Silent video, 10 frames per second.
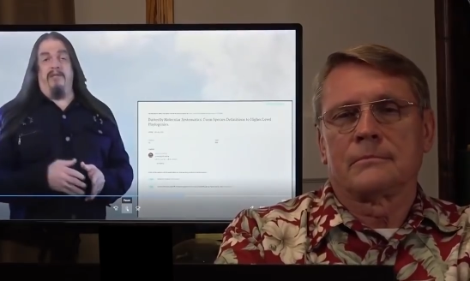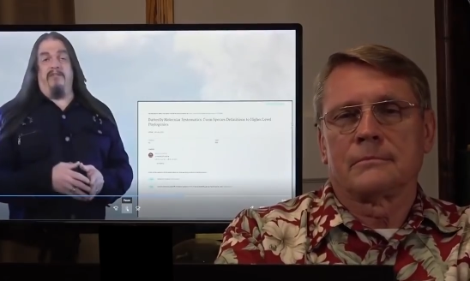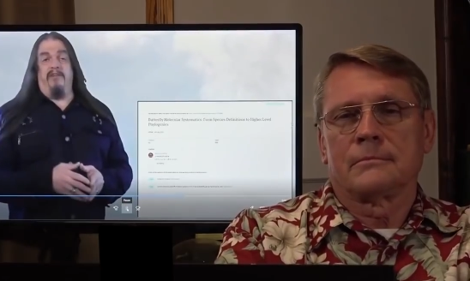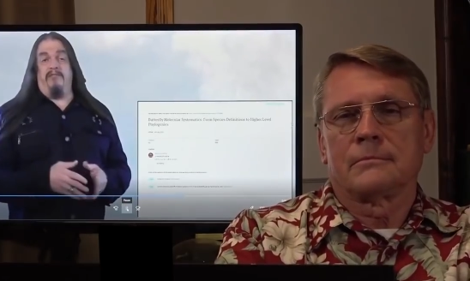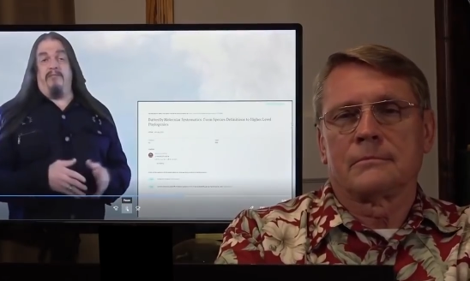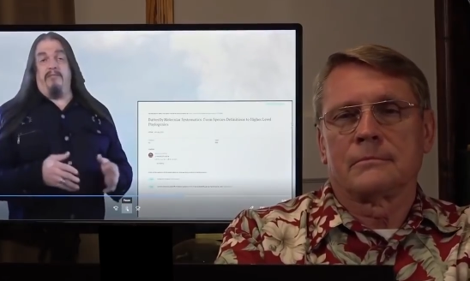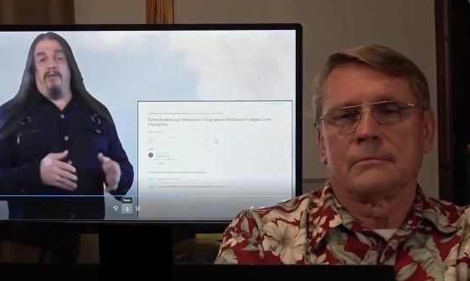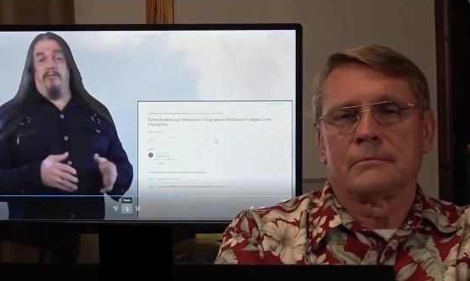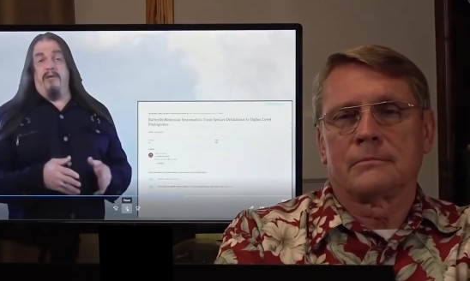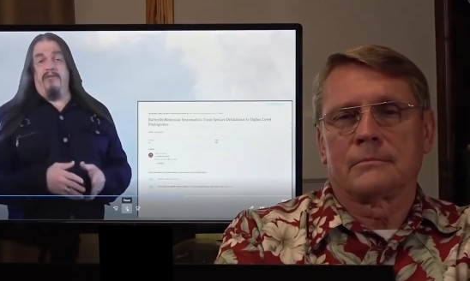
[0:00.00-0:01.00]
Speaker 1: data sets
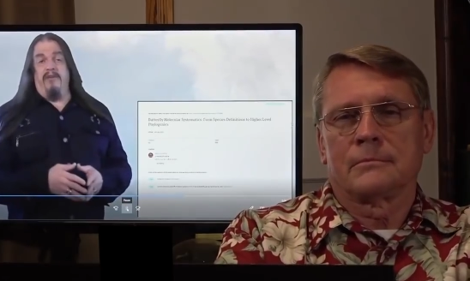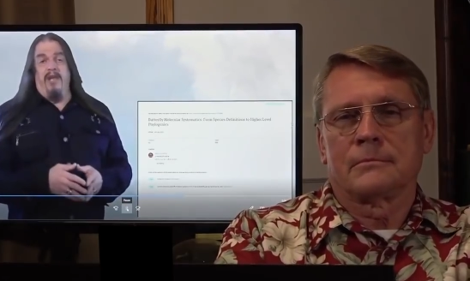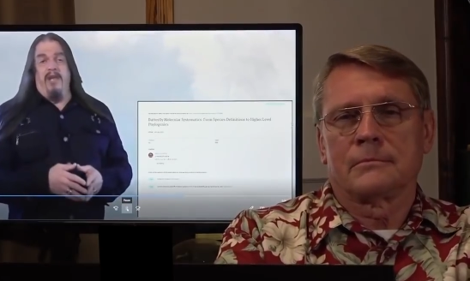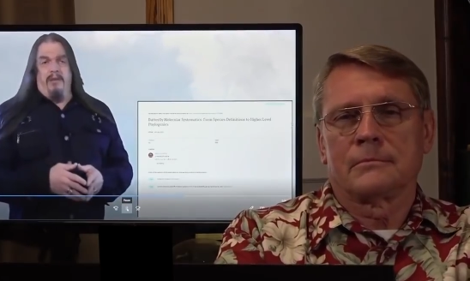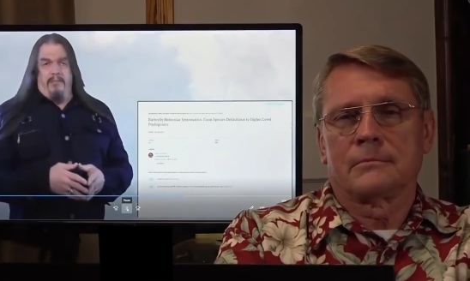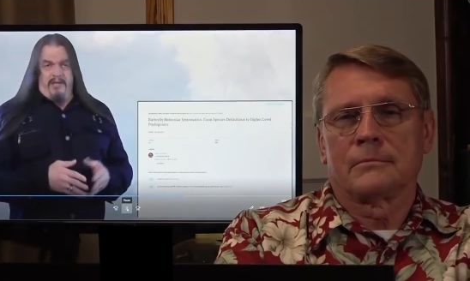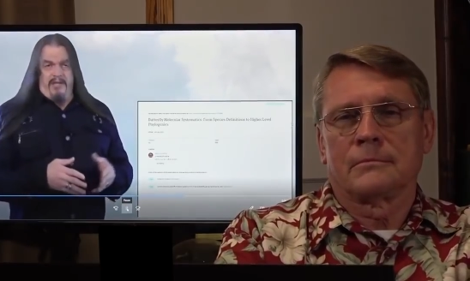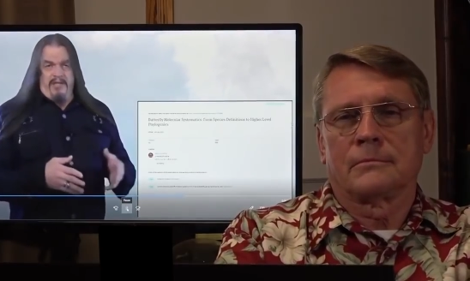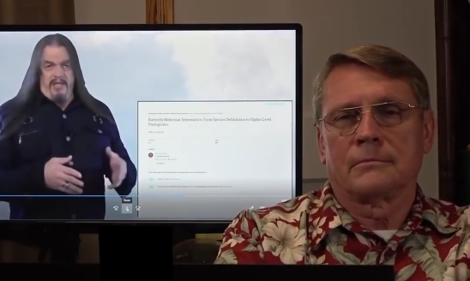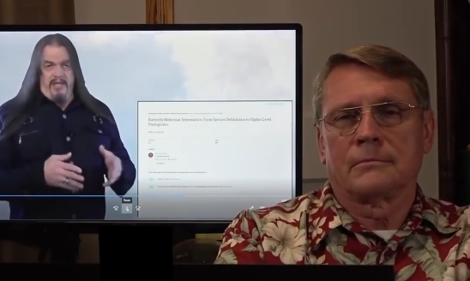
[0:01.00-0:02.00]
in mere months, but
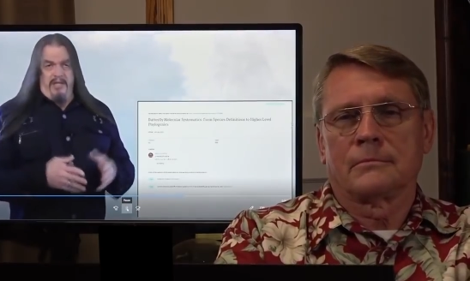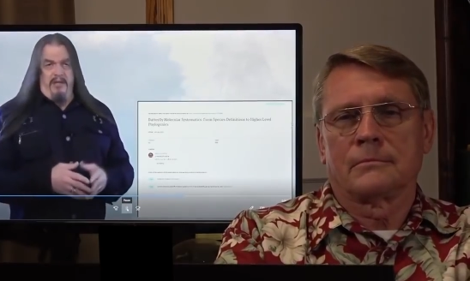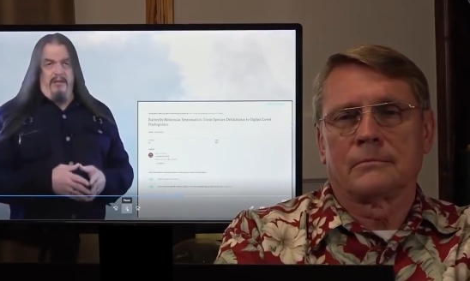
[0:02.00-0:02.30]
it can take